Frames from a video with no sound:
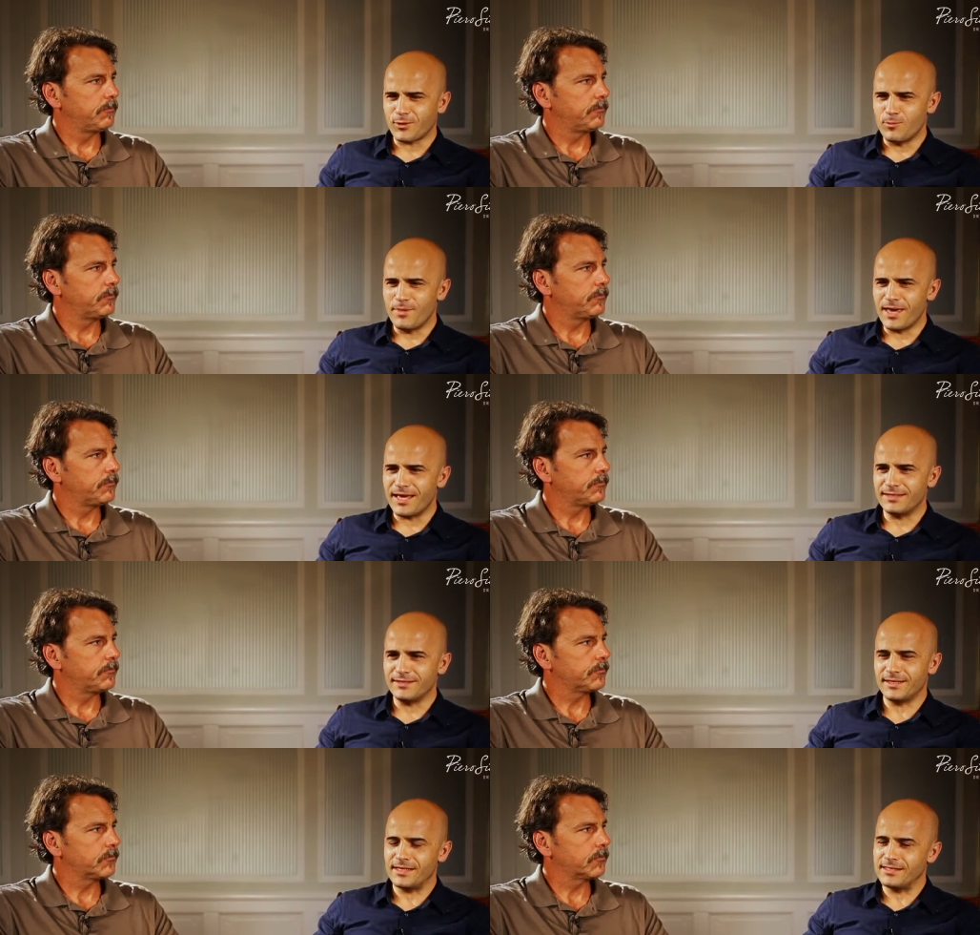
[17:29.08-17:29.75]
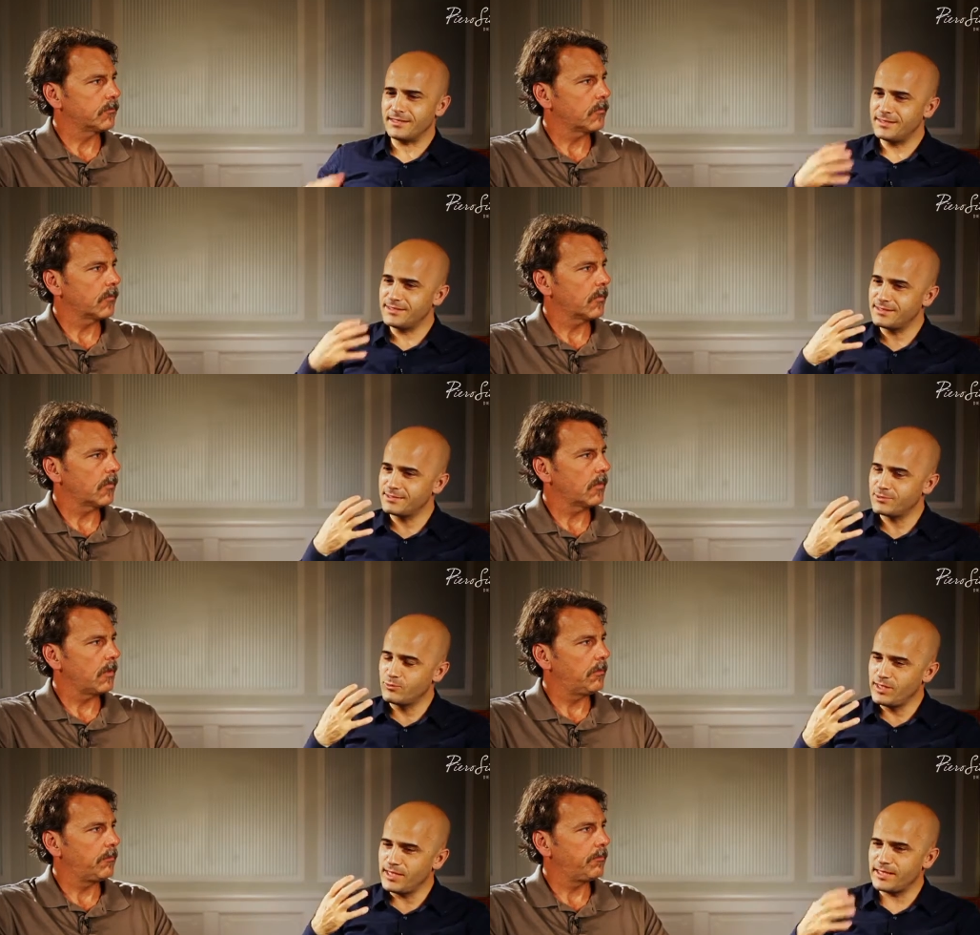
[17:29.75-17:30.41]
Speaker 1: man, this
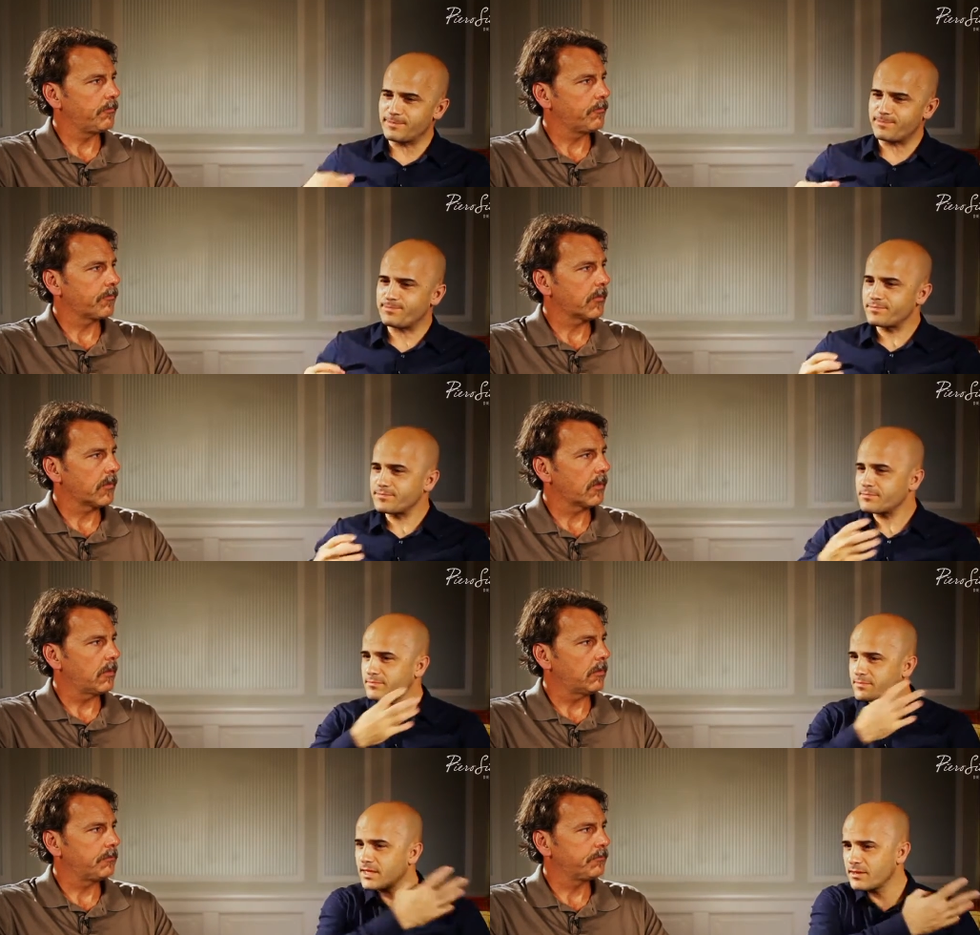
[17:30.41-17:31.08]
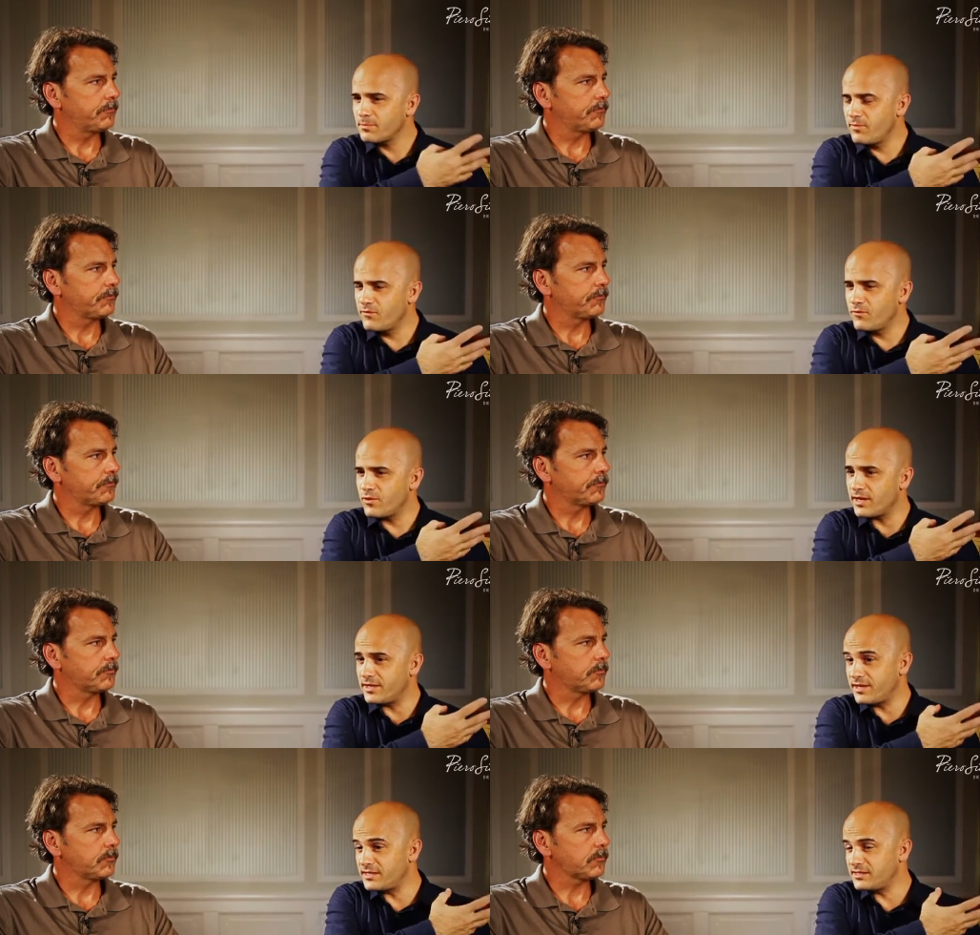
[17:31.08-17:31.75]
is really,
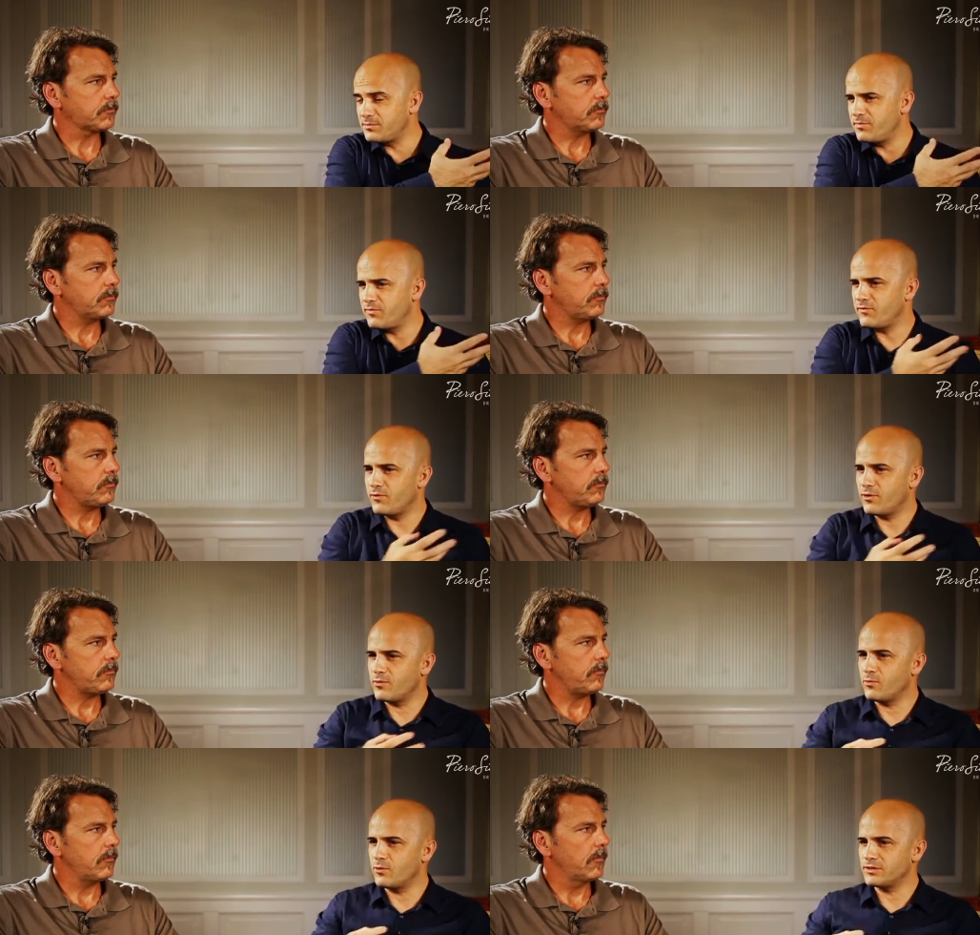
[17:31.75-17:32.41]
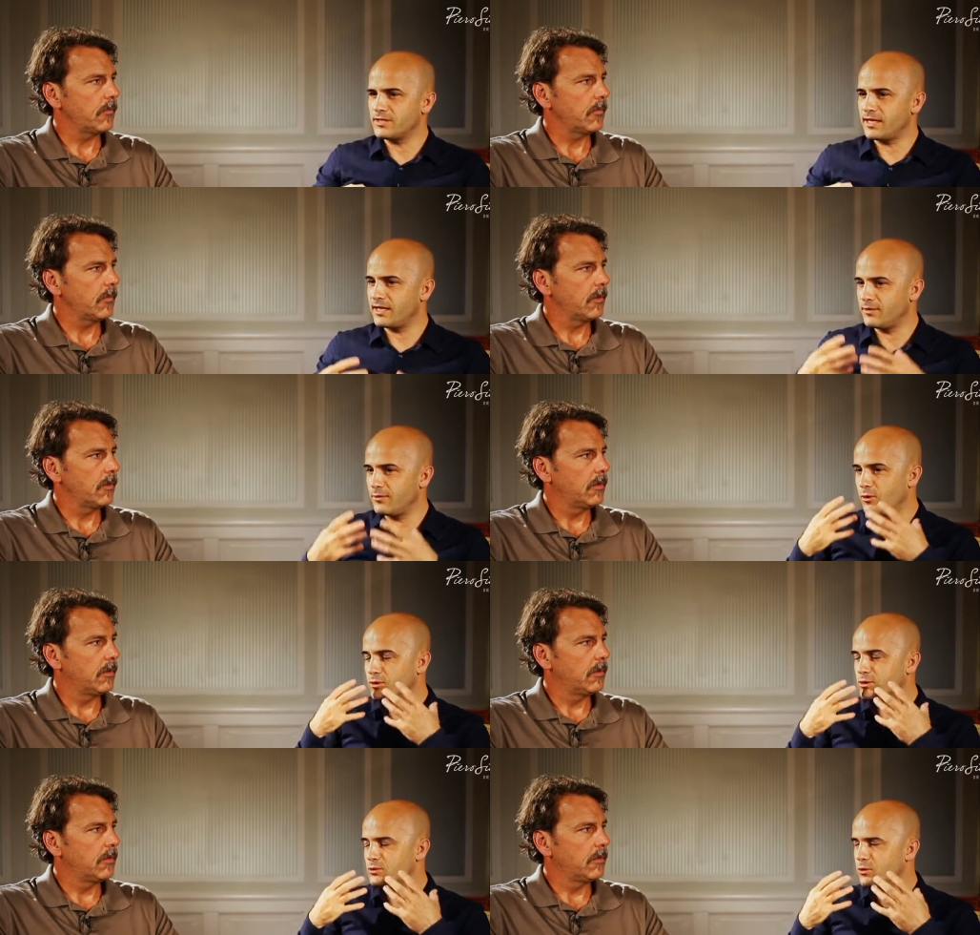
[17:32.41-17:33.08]
before I tasted before, it was like
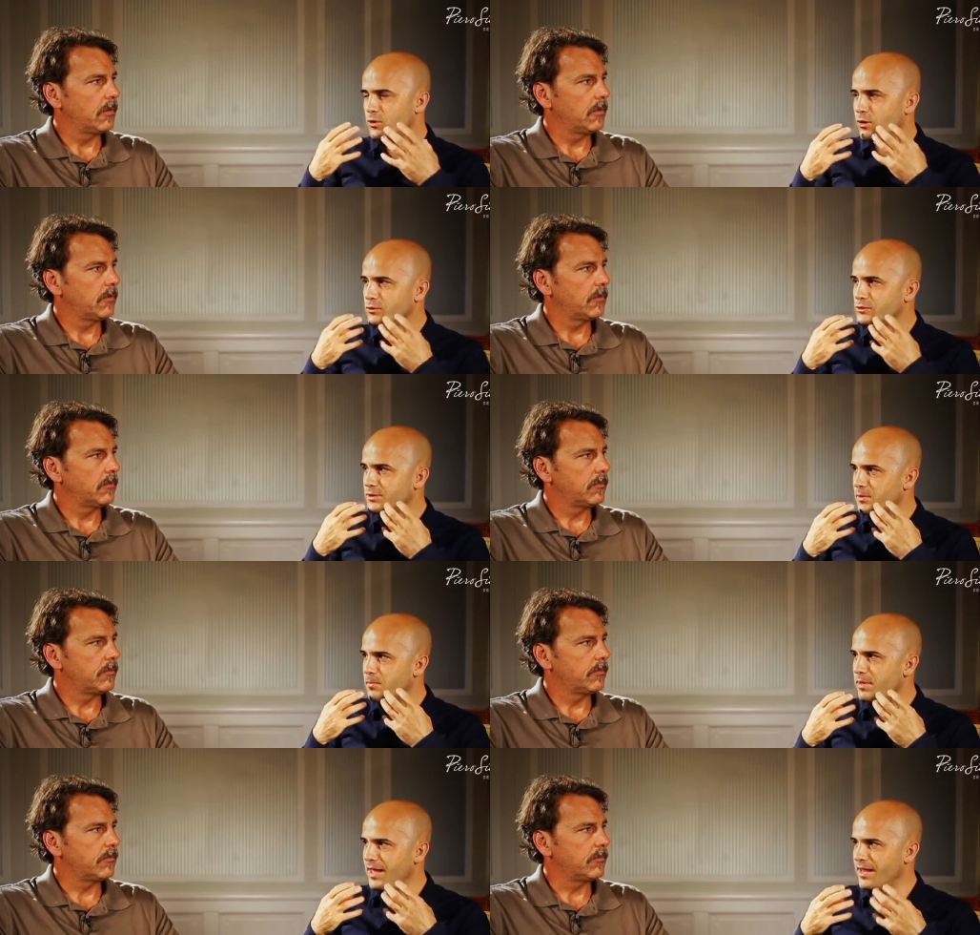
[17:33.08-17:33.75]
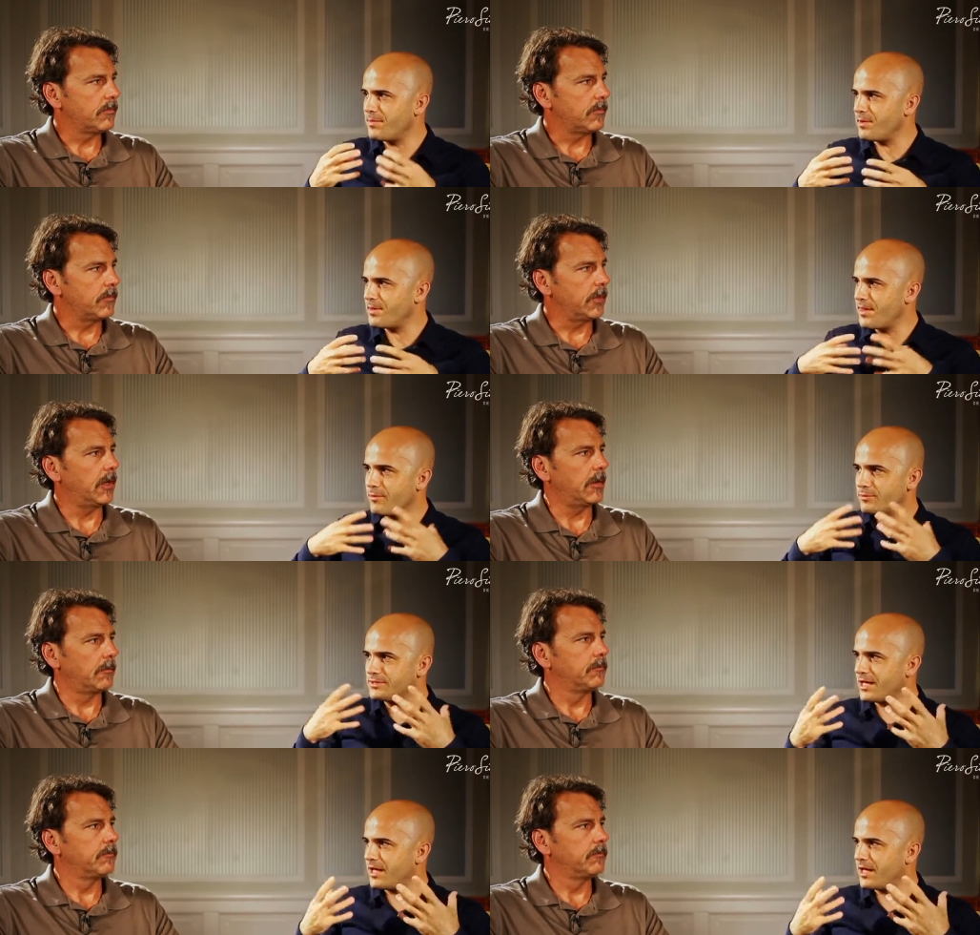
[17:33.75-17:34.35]
also close on the palate, but now it's